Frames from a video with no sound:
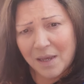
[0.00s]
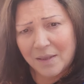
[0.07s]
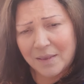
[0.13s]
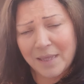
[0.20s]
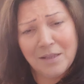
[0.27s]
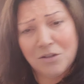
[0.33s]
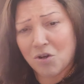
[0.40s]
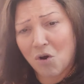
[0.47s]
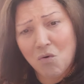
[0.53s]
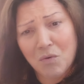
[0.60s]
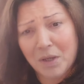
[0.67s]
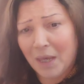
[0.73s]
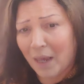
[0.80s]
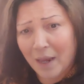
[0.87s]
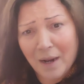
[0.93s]
They don't
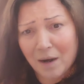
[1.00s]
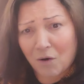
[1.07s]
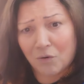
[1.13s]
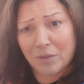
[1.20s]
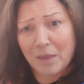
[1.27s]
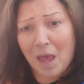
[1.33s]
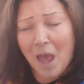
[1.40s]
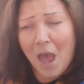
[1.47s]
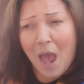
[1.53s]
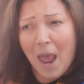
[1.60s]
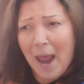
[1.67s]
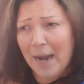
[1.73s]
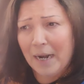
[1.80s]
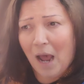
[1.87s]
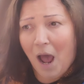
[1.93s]
care.
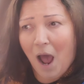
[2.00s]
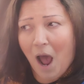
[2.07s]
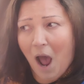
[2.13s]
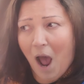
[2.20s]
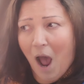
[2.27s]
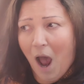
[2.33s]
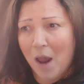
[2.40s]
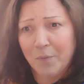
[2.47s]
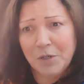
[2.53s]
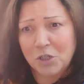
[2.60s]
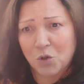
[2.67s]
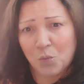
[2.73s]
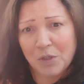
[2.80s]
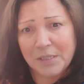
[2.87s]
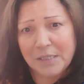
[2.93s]
And I was
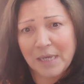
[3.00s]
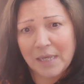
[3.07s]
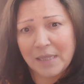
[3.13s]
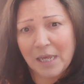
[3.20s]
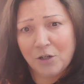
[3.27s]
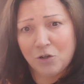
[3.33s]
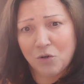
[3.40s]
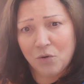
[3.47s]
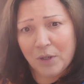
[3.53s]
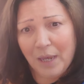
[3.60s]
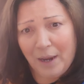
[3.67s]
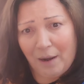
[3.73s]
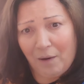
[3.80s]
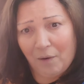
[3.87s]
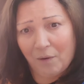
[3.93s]
the one saying they do
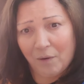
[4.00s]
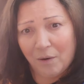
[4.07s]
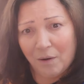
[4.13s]
care.